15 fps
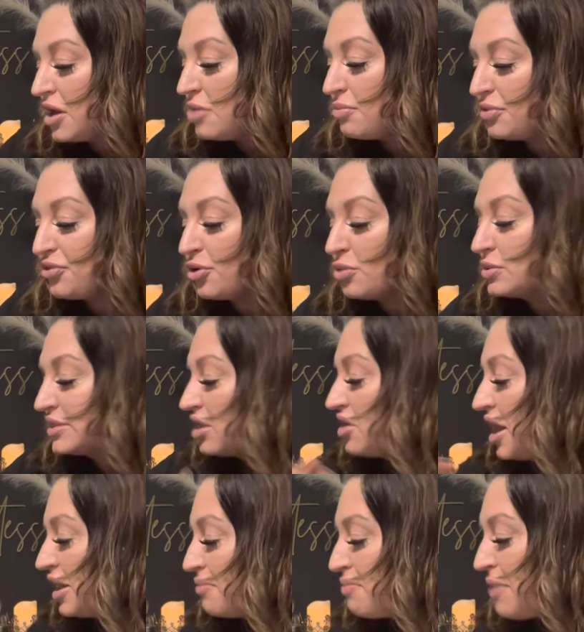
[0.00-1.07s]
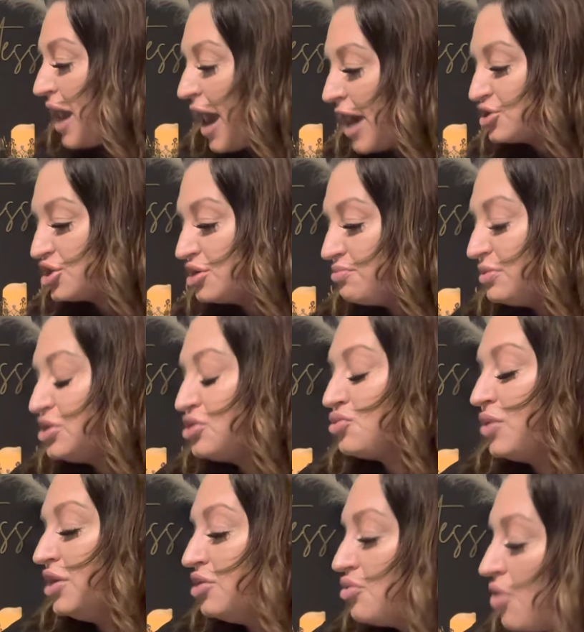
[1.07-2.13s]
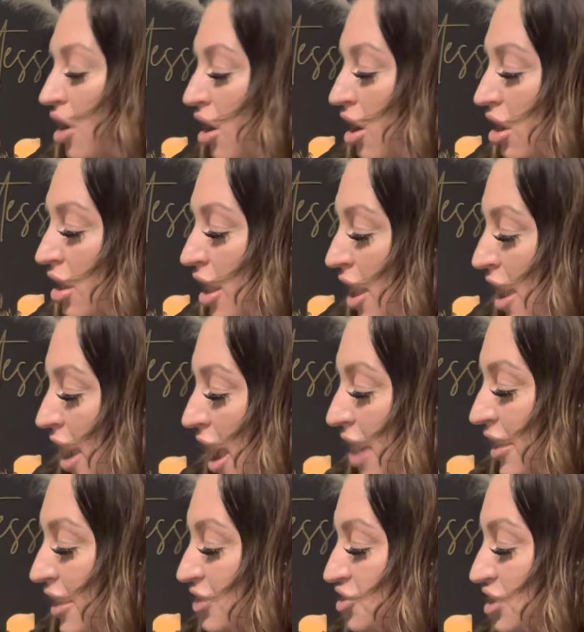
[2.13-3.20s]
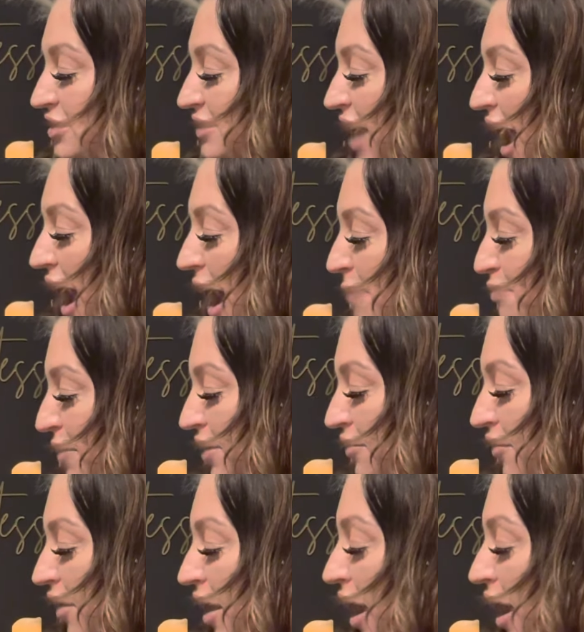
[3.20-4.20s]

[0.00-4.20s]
but there was a lot of passion between you all and it just happened